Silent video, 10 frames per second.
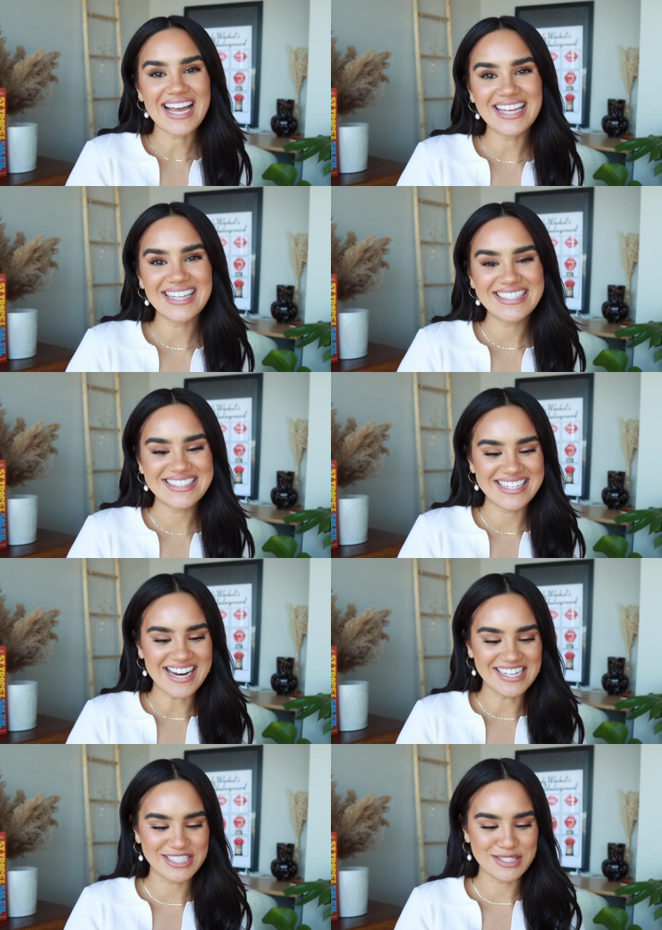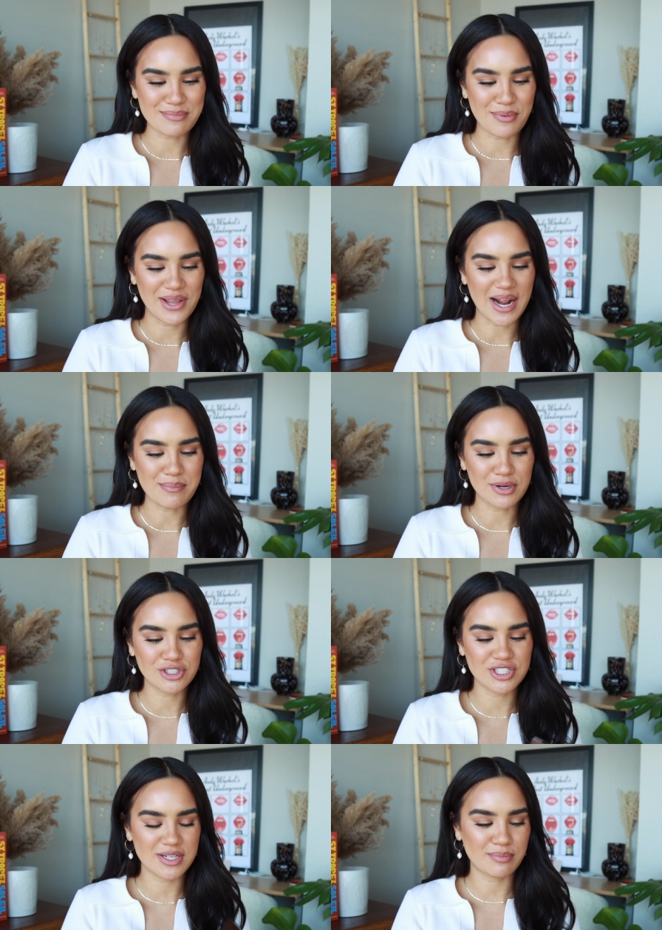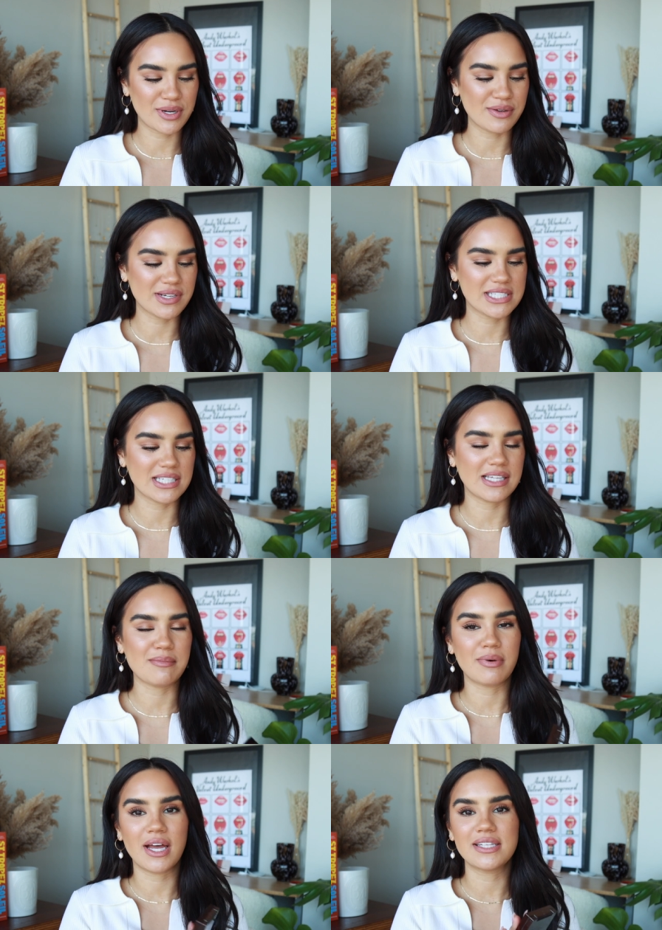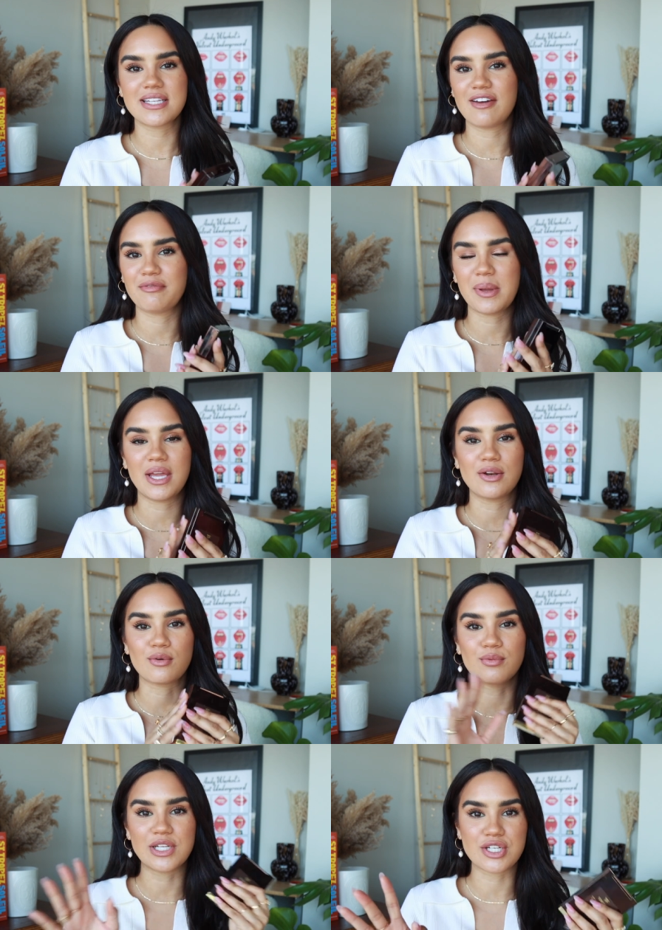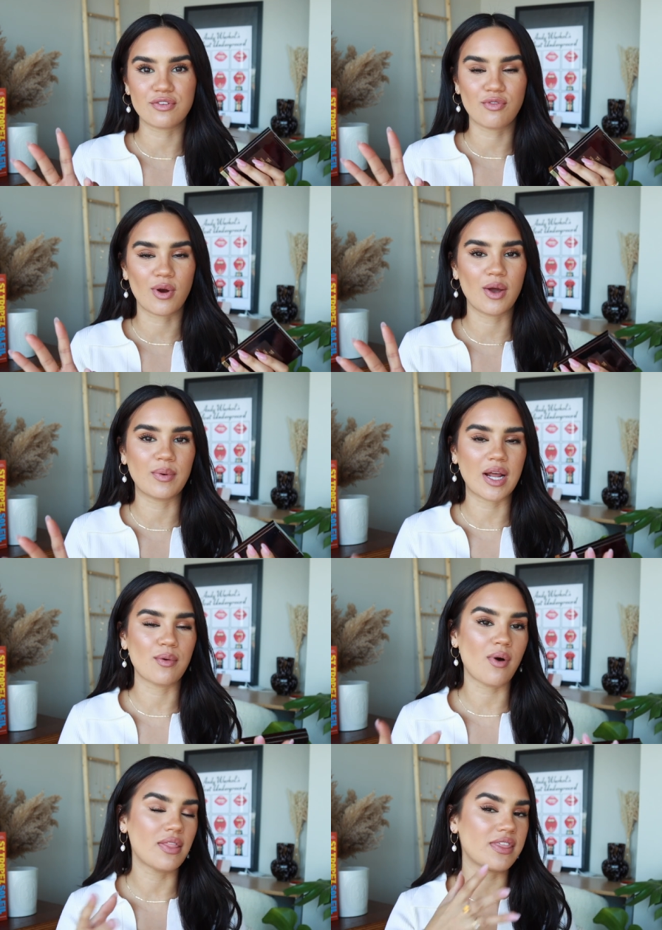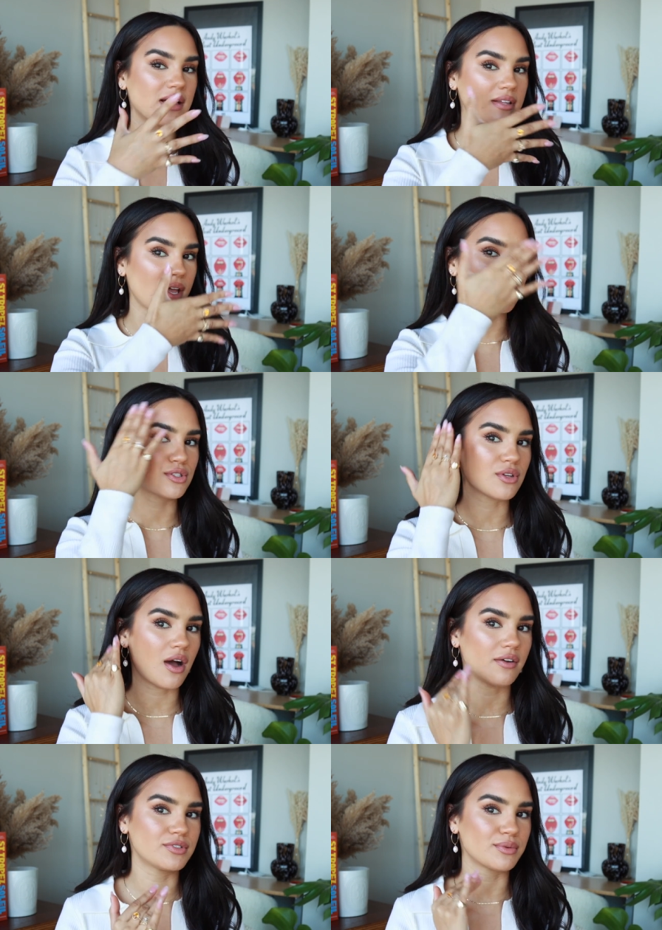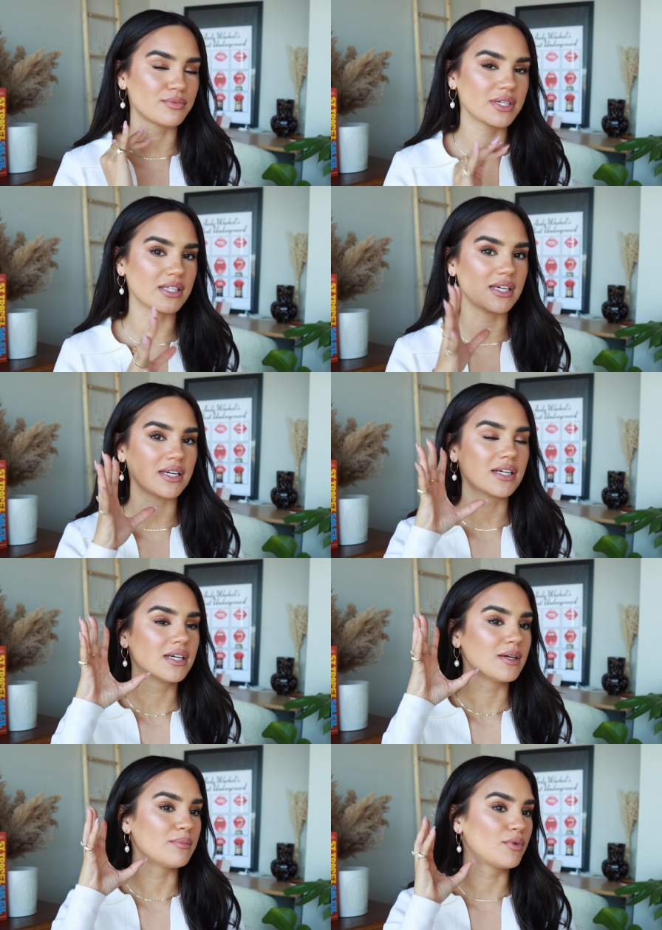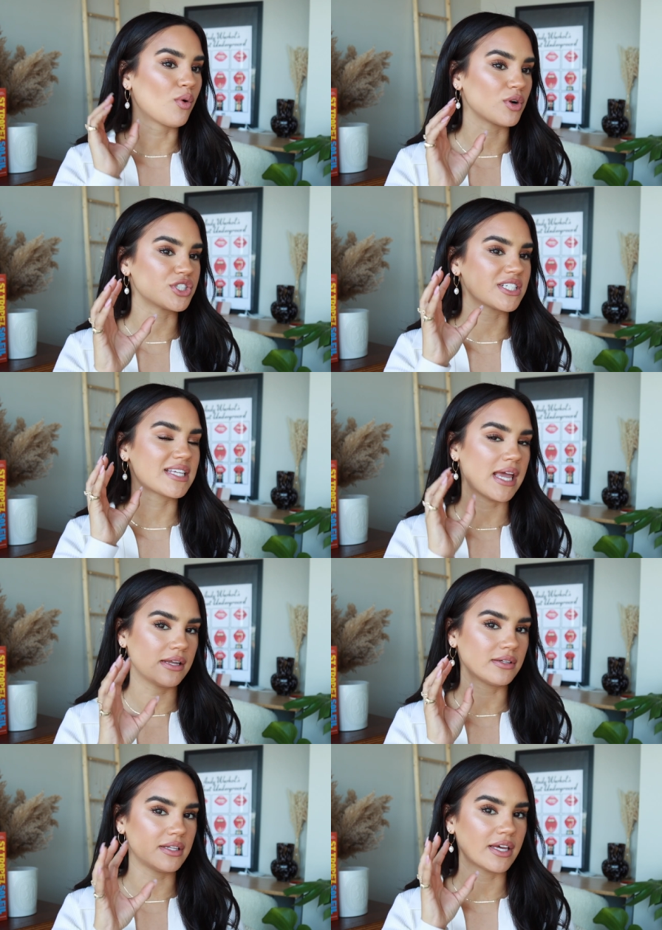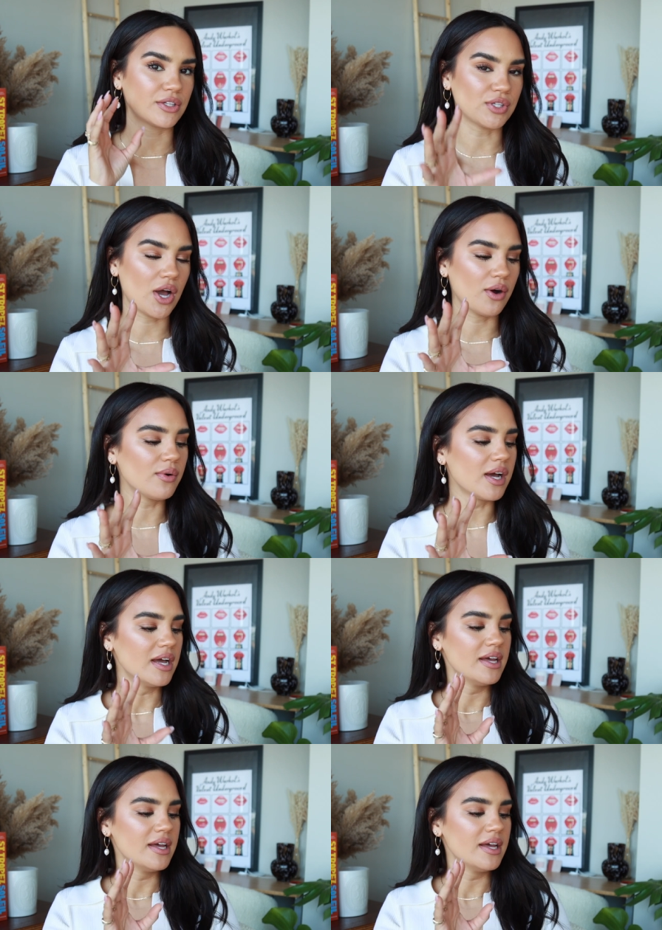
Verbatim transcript: highlight did not disappoint. I purchased it pretty recently, but have been reaching for it when I want that like soft, really gorgeous candlelit glow.